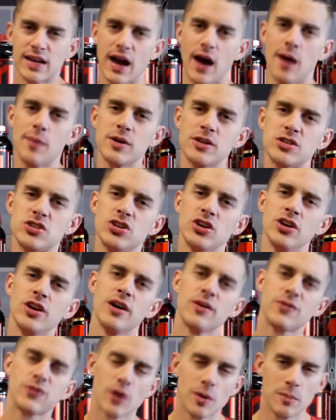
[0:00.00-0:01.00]
coming to
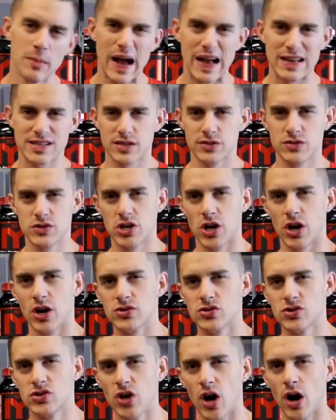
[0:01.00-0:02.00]
you from
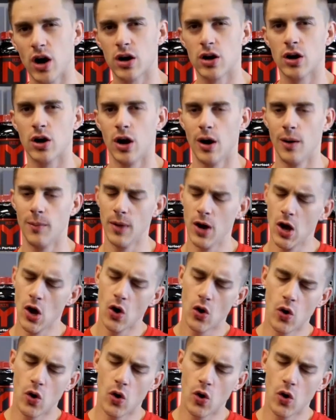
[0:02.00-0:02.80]
MassiveJoes.com.